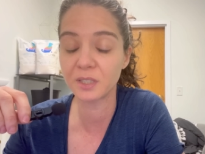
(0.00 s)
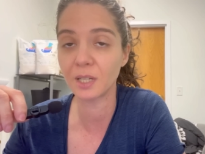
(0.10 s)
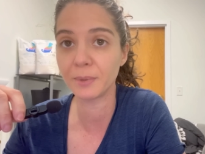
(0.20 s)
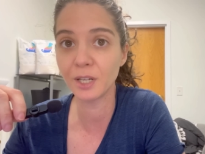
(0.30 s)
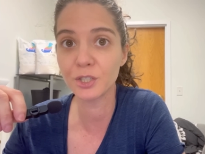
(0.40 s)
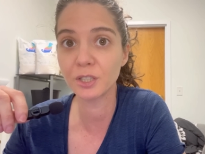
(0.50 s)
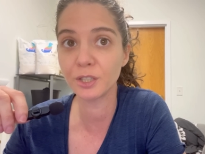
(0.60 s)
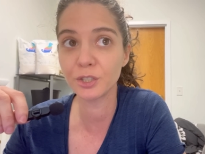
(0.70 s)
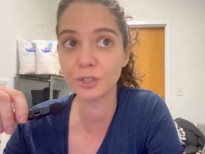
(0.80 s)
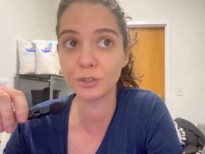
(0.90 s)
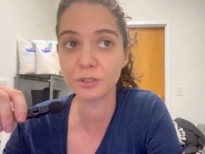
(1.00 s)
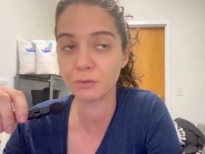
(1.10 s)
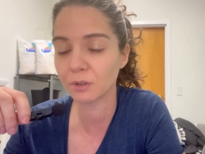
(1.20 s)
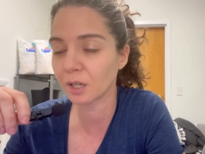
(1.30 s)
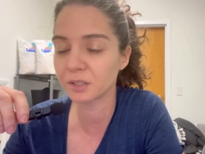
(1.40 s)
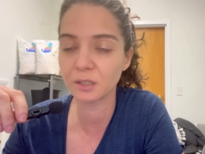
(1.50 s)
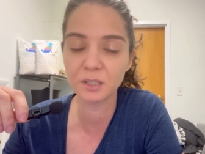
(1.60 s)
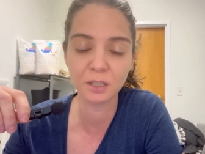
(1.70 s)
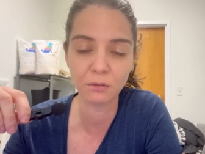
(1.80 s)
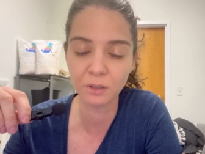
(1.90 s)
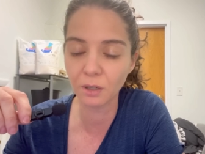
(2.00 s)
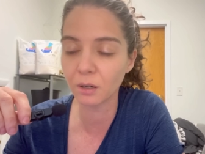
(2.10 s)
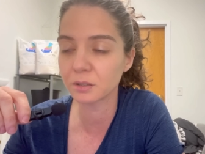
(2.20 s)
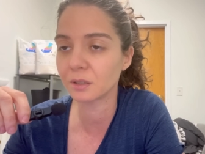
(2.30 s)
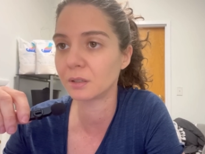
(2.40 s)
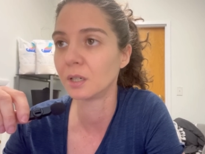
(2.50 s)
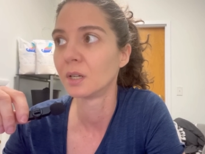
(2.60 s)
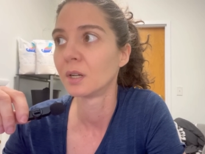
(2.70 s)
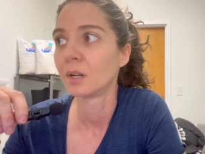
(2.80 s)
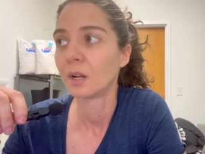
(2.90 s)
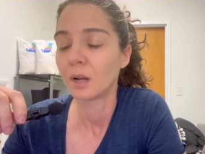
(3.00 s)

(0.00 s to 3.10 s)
contamination issues and we're constantly seeing recalls on